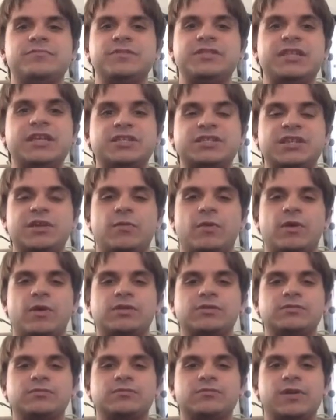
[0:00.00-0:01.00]
Disney
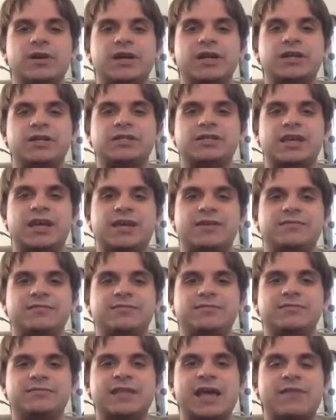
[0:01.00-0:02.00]
World, what can you say?
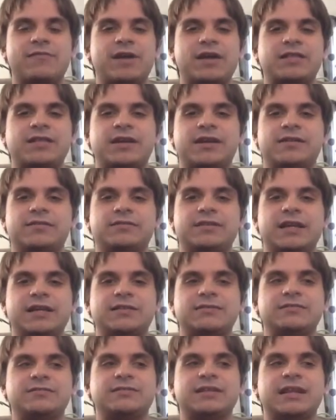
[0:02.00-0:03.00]
That right there,
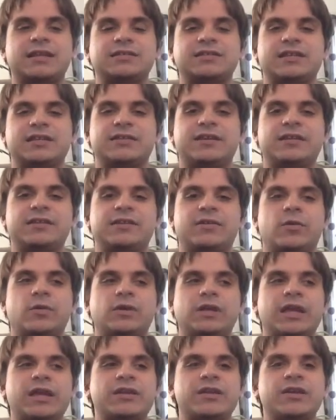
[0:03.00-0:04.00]
that'll say right there.
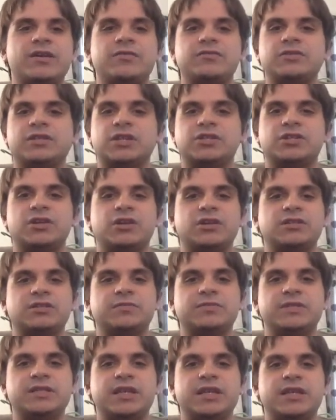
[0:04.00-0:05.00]
Orlando, such an
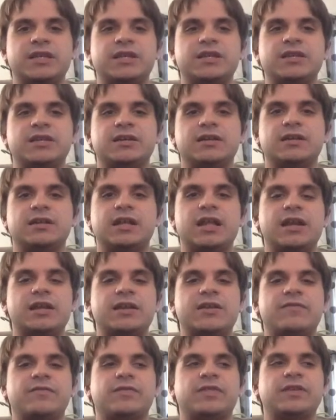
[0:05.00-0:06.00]
awesome city, a lot of
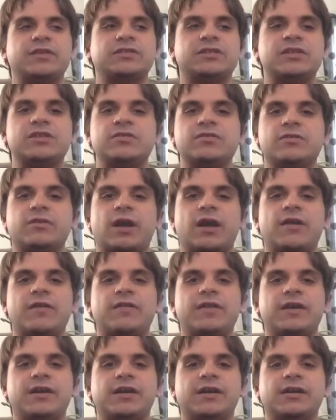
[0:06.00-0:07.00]
different things to do around
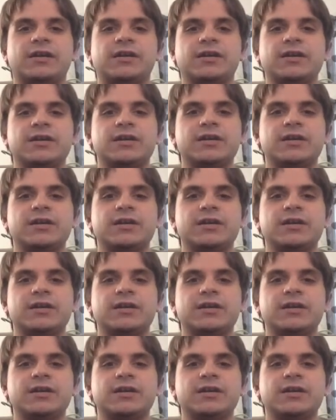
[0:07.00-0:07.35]
there.